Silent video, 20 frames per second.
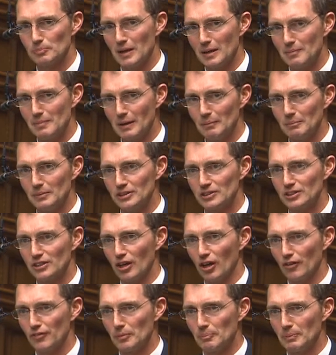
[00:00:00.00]
by members
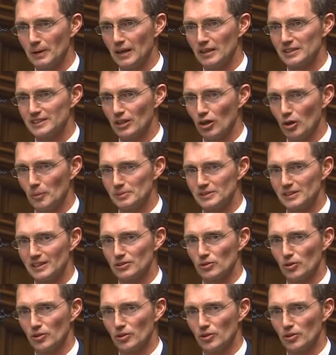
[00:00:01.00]
of the party opposite,